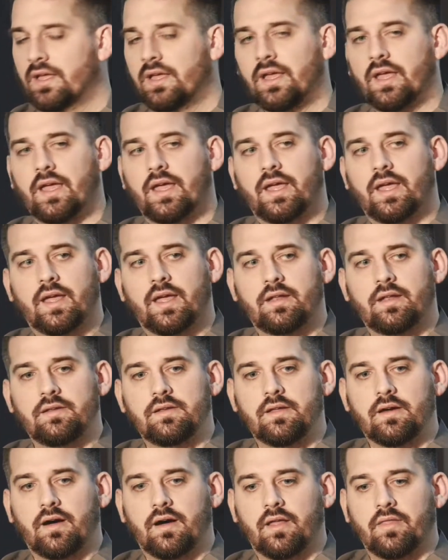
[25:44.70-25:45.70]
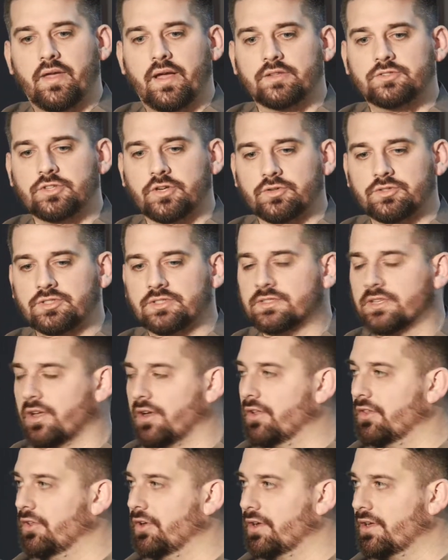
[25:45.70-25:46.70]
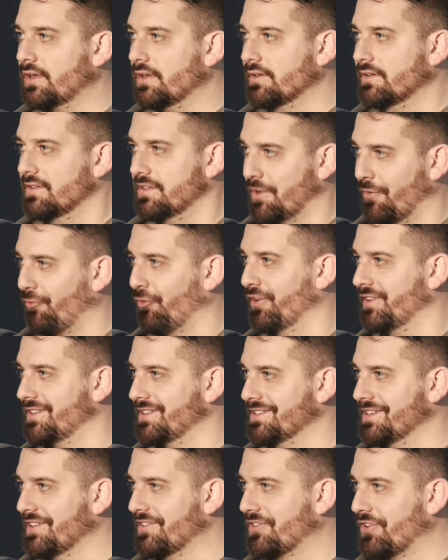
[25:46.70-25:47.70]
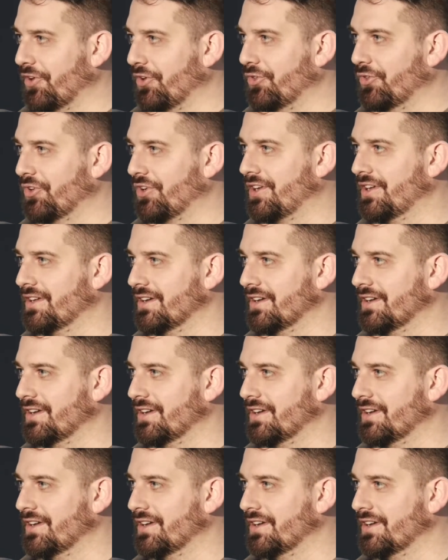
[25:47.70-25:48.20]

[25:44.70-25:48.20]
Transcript: and that church is going to look different. It's going to look